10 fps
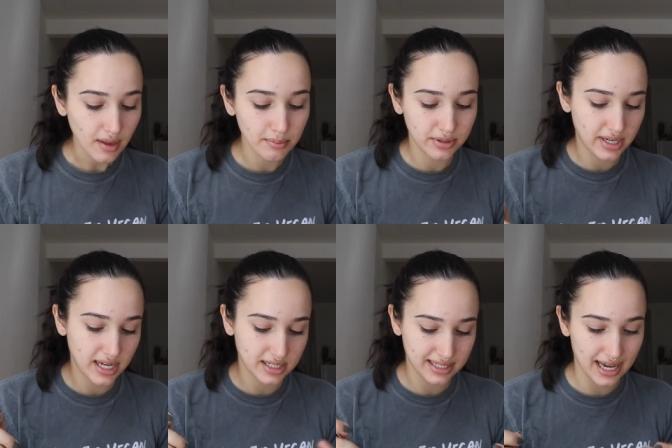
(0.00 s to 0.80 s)

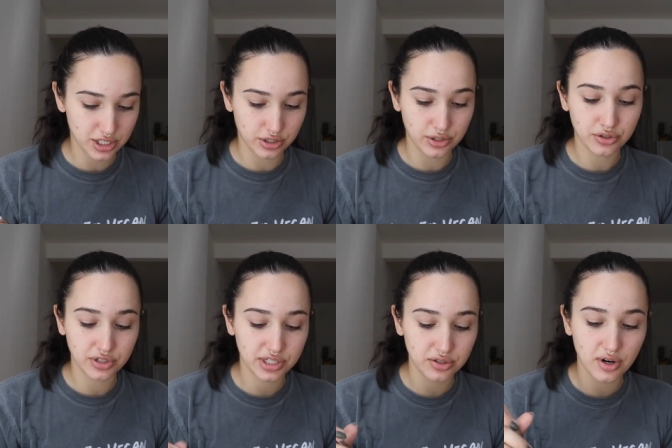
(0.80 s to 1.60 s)
bodega slash
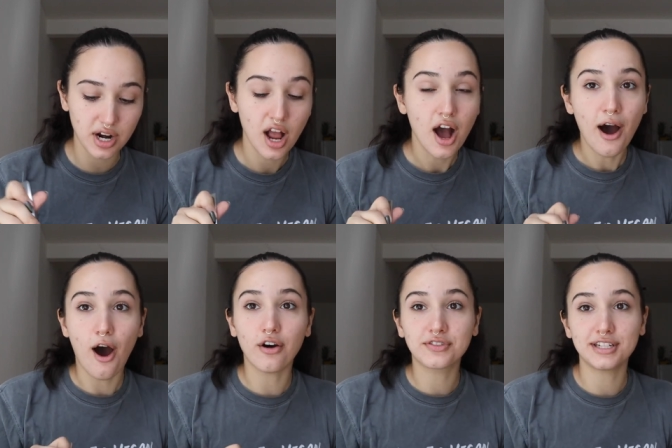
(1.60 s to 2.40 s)
grocery store
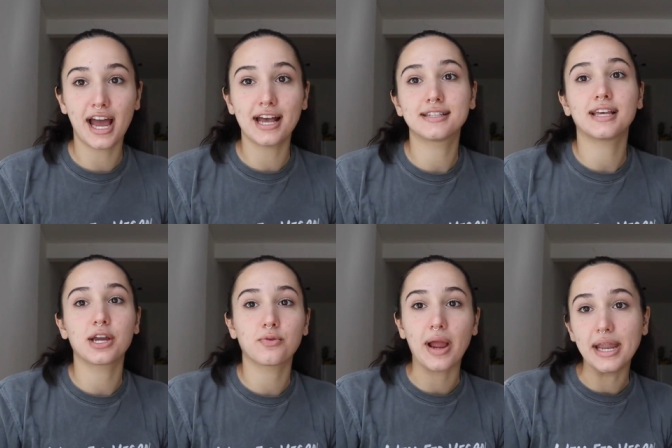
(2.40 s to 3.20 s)
often has
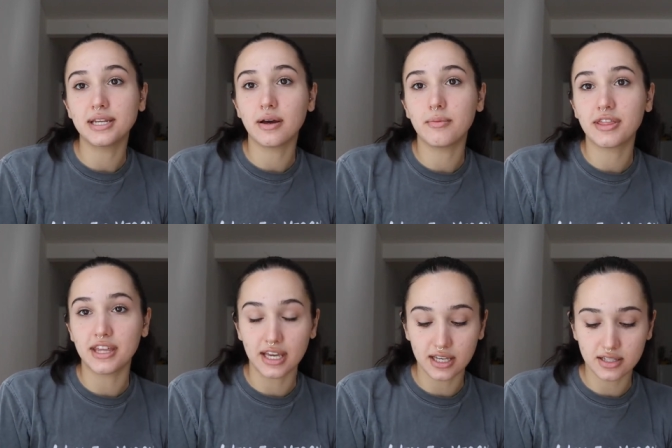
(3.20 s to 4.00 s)
like random
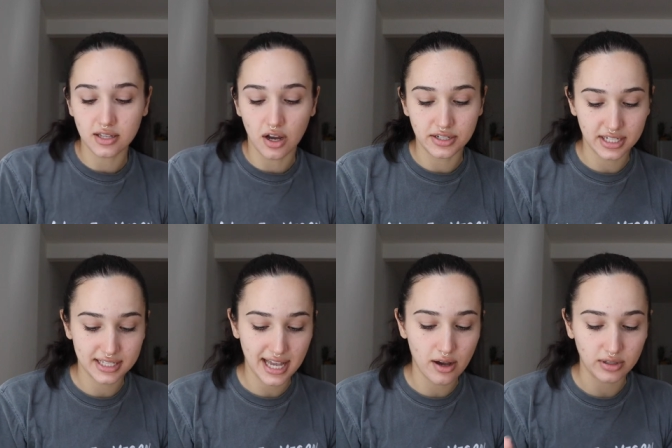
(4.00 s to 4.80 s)
things on
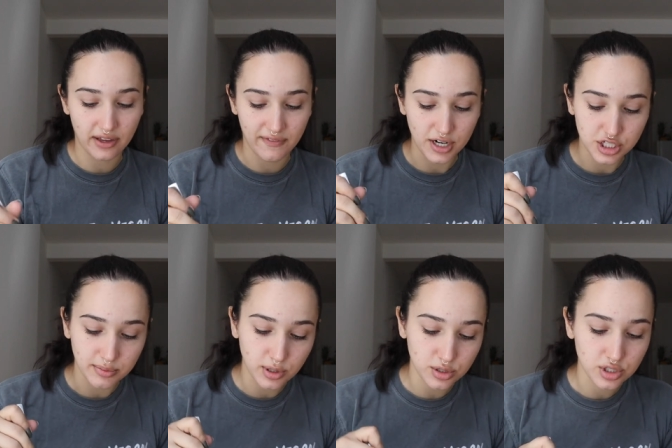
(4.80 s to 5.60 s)
discount like
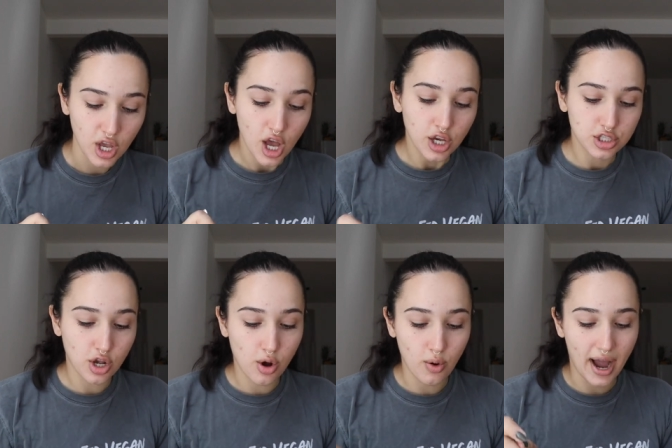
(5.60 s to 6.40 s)
vegetables
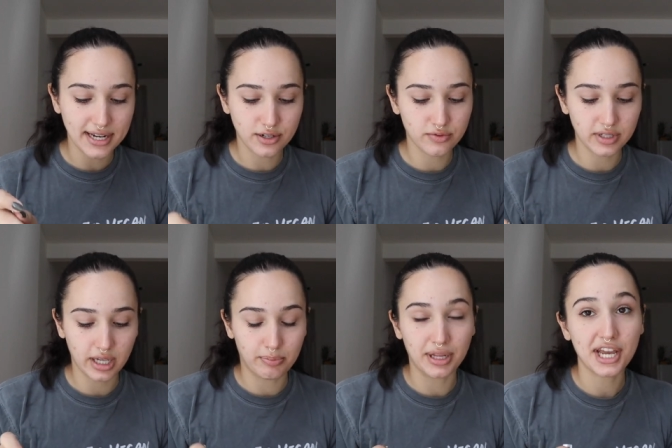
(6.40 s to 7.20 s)
so I don't
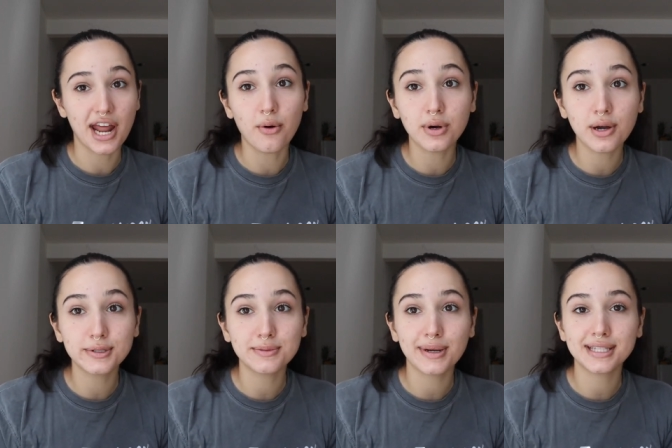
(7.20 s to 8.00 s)
really plan out what
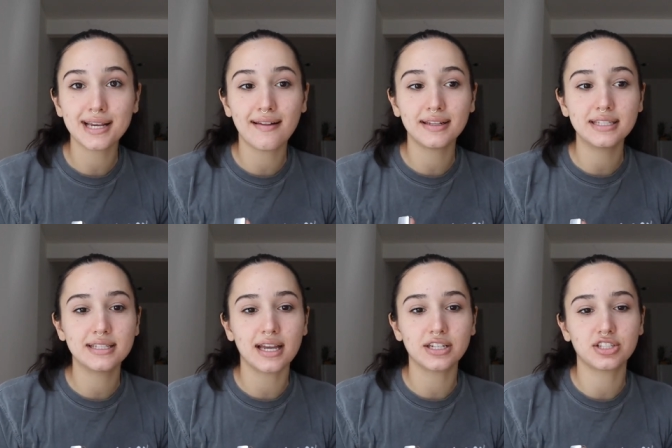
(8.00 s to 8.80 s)
goes in my
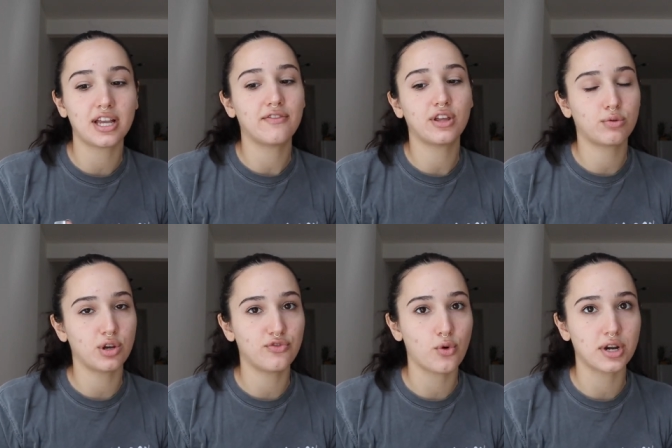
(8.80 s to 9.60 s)
salads just every three
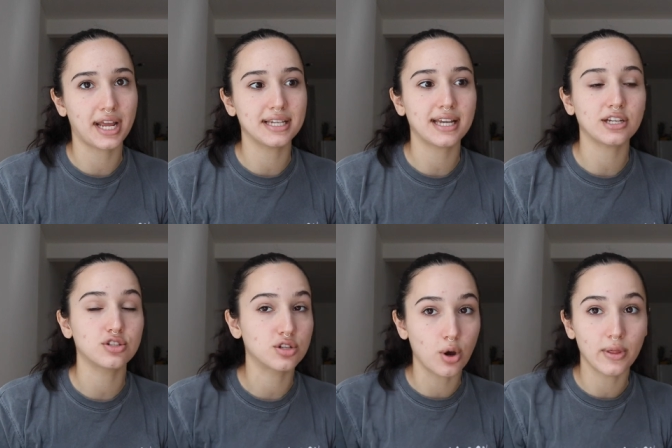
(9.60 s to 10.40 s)
or four days I
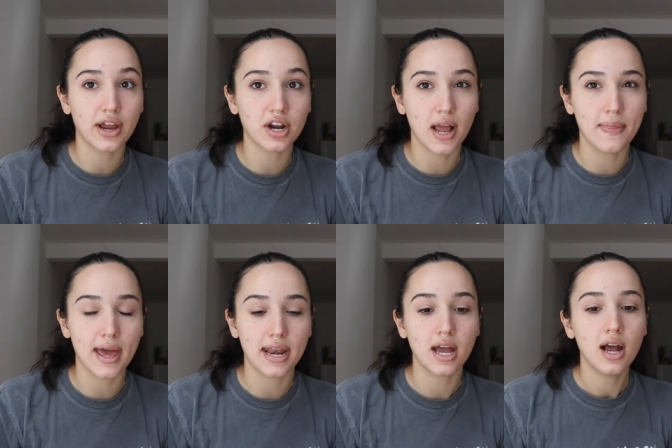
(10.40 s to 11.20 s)
just go there and
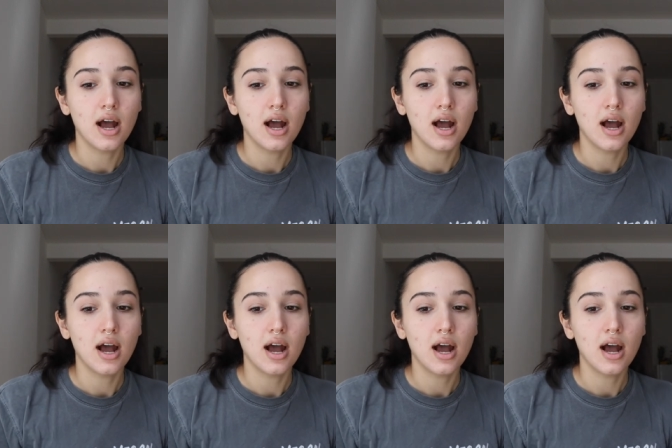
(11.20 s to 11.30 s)
then